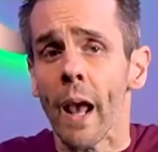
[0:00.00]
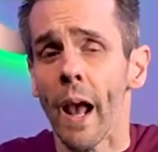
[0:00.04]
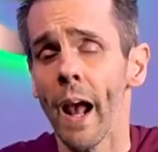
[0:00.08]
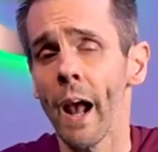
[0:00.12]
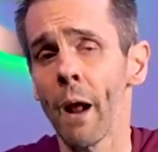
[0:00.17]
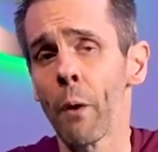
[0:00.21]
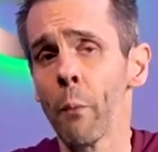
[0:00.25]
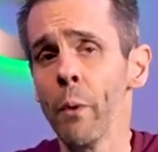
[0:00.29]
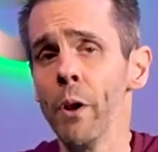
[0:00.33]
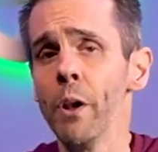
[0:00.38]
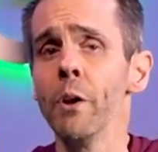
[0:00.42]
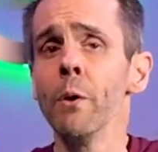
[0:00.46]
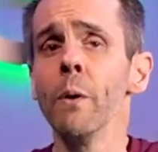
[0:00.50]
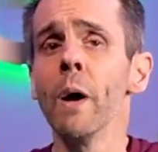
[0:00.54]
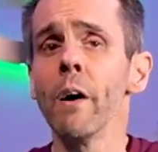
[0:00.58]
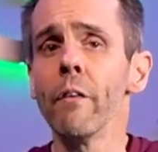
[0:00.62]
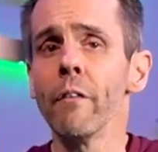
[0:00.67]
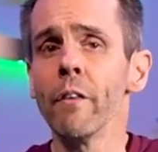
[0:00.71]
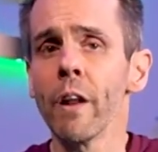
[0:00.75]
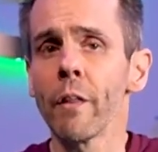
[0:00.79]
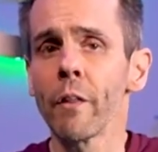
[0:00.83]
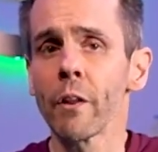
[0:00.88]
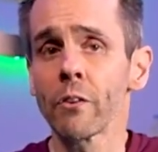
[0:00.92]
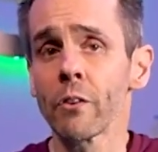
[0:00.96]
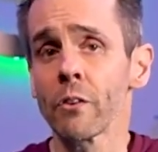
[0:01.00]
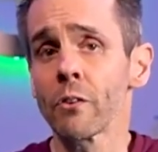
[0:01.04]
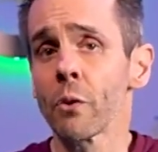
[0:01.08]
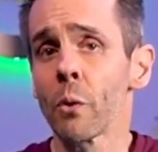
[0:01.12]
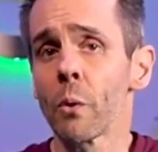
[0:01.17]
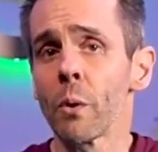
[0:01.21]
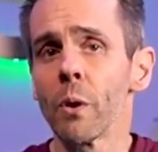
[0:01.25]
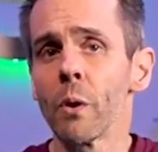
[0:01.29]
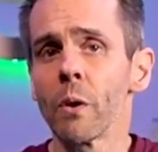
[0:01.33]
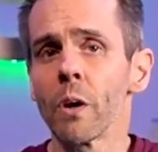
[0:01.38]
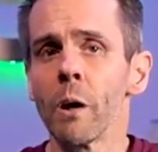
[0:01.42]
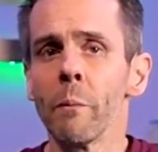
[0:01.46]
And we do have another
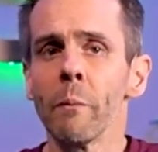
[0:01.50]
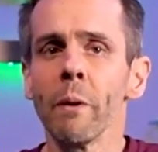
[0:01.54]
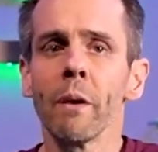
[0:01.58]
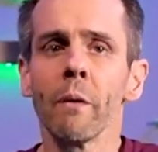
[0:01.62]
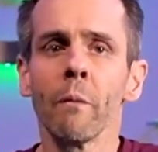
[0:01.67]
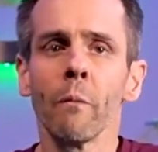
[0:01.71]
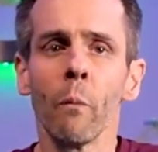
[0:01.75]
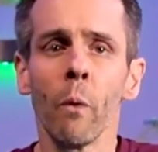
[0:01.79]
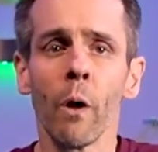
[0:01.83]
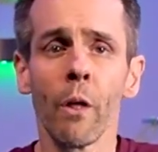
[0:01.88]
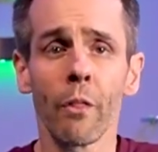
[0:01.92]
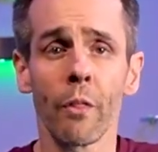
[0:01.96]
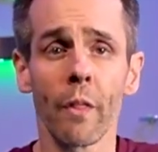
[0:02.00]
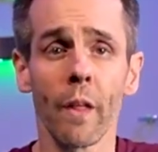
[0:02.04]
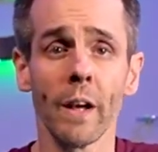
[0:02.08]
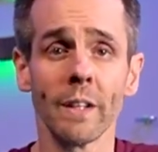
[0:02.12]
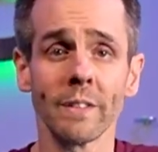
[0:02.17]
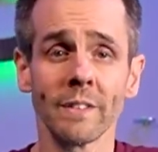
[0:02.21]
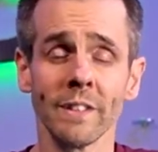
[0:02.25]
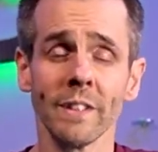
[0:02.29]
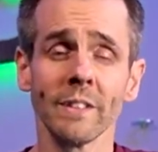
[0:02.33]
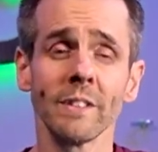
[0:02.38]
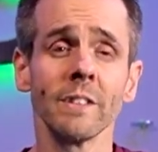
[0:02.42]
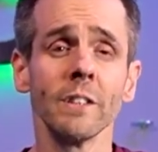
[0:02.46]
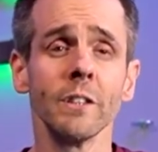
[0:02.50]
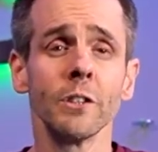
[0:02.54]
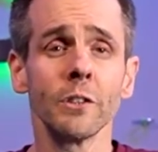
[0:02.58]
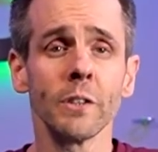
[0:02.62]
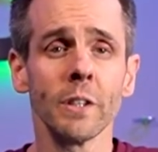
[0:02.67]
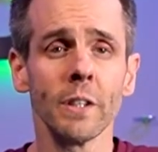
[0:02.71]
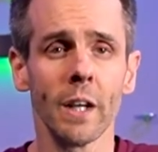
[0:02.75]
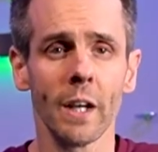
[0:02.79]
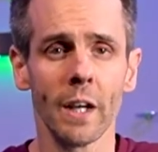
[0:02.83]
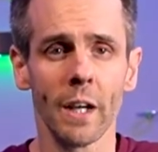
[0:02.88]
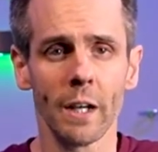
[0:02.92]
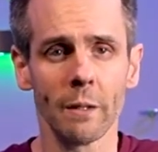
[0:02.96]
tutorial coming with assisted
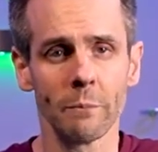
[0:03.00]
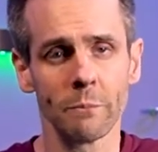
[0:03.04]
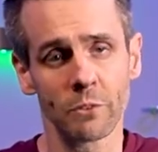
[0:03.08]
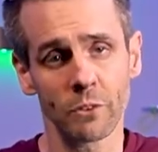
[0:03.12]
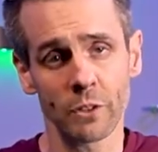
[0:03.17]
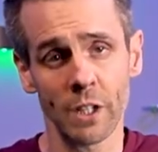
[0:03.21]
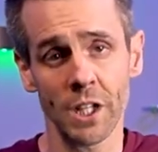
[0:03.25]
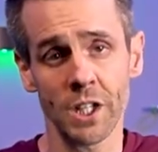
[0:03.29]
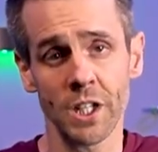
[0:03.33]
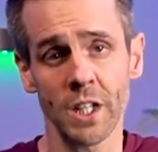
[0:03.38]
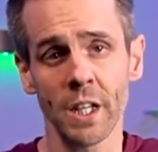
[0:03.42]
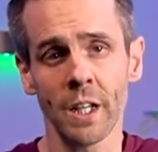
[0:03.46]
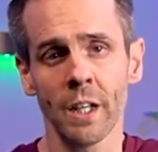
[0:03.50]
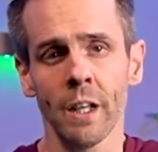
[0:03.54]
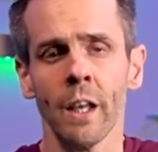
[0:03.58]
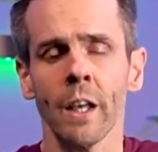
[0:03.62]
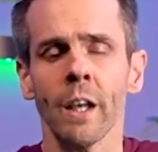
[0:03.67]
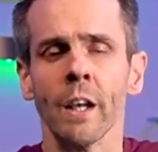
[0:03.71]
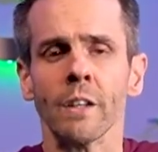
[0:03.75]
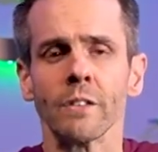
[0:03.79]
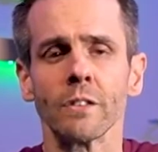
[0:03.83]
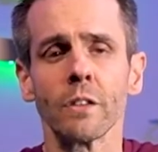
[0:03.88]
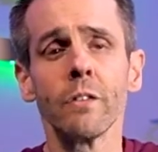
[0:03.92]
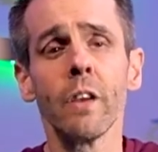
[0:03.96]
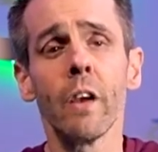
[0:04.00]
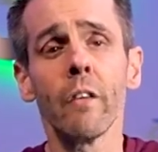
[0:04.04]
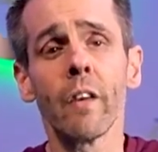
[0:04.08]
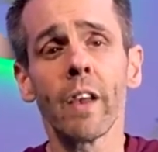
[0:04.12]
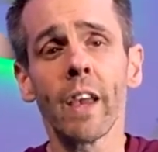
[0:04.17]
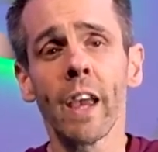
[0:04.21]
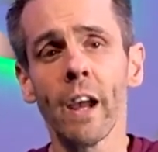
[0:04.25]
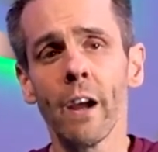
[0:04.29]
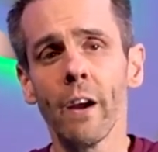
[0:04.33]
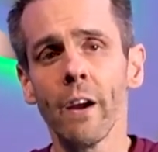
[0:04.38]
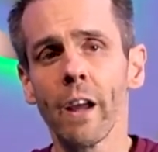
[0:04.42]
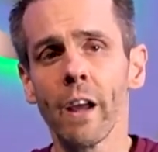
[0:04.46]
stretching. So if you have a
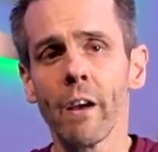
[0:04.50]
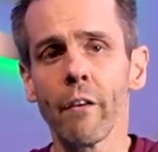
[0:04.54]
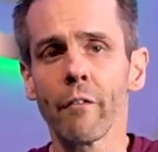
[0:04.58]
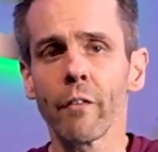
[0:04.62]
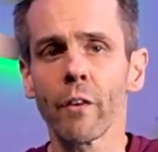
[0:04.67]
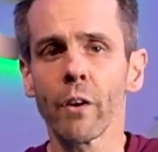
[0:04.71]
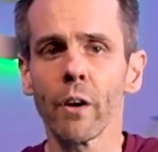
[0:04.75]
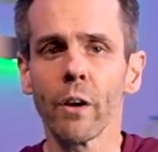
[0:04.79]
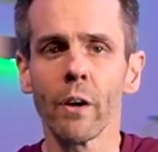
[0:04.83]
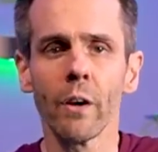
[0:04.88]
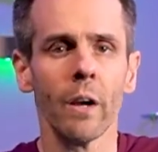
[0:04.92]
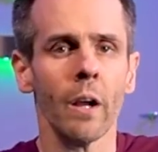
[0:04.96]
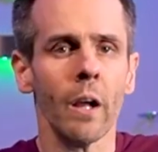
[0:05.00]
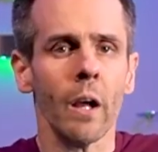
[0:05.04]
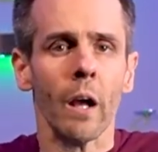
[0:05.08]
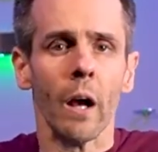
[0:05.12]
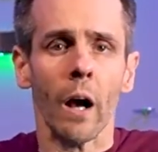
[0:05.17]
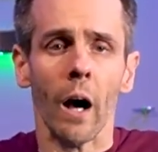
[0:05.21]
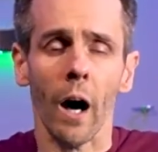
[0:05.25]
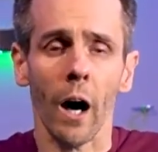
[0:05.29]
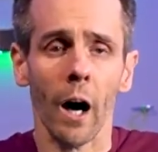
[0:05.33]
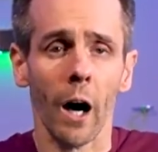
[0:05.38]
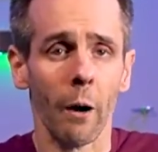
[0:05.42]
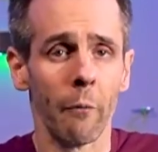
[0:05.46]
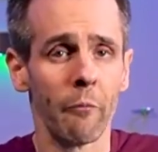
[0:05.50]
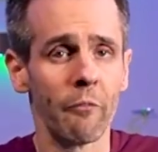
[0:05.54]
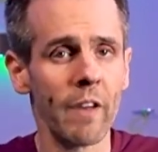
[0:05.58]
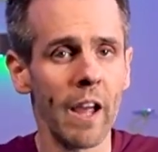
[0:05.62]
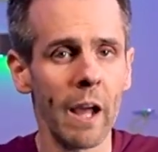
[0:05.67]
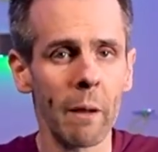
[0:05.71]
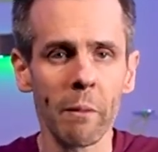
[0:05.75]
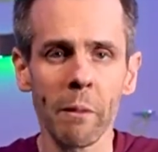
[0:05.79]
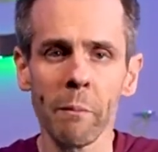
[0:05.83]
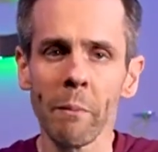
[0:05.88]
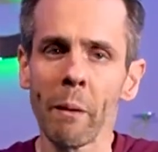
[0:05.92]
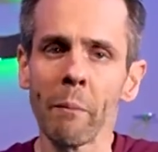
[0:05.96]
caregiver,
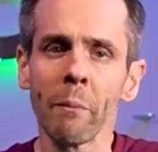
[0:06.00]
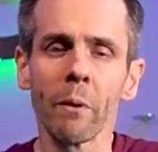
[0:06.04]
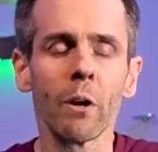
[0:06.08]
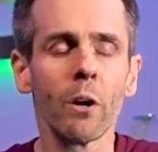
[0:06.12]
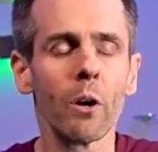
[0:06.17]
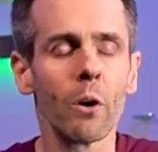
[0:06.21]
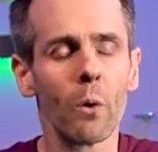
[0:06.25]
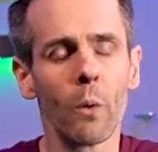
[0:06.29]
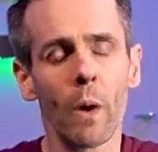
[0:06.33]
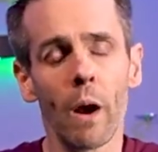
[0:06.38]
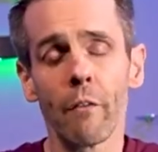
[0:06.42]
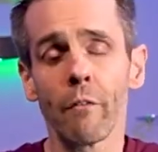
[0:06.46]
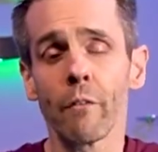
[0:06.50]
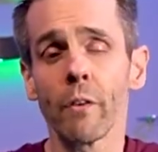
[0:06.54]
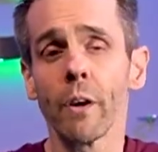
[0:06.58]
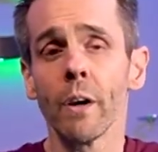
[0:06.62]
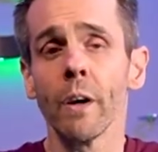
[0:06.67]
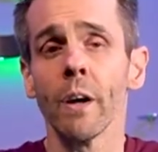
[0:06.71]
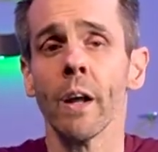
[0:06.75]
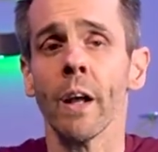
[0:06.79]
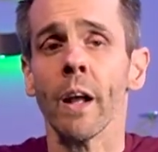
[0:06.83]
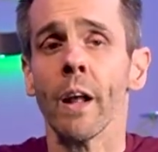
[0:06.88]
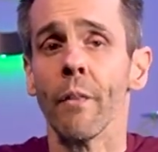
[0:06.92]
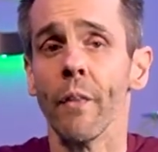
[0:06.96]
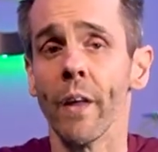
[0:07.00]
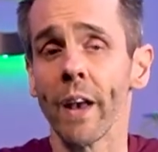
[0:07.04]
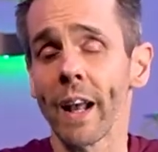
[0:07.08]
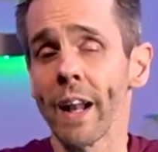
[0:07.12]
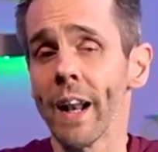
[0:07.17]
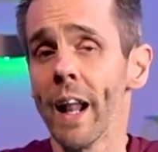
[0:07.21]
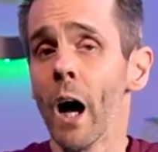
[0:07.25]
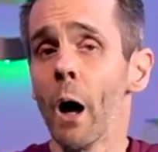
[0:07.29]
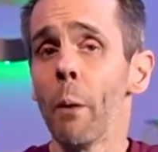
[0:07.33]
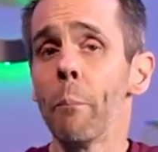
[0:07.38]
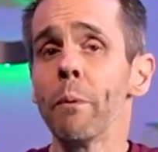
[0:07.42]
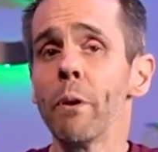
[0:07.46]
family member, whoever that can
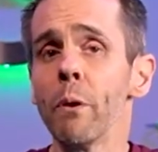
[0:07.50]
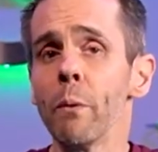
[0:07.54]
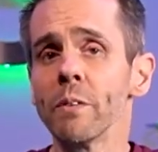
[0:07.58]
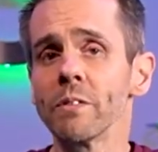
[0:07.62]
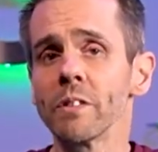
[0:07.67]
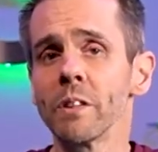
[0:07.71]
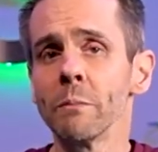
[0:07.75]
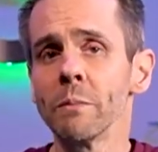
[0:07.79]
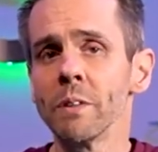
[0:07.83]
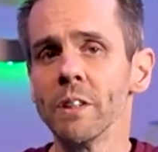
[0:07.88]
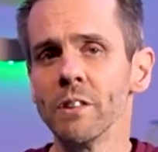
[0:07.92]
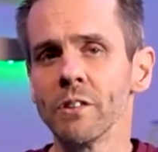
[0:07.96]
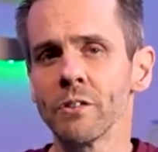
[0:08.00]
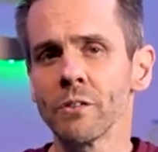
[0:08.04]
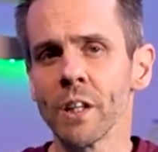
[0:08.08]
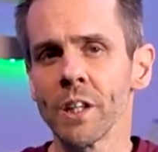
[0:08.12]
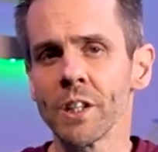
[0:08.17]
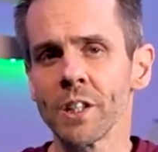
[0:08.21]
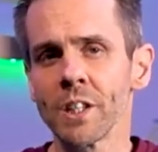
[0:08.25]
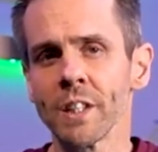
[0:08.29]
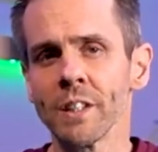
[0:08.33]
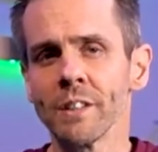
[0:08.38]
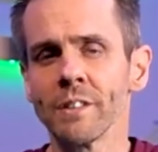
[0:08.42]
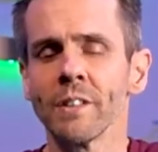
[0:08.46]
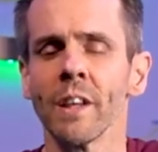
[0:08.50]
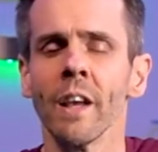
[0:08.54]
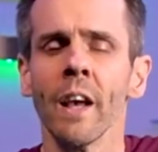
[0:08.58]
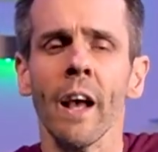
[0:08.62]
help you with some of these stretches,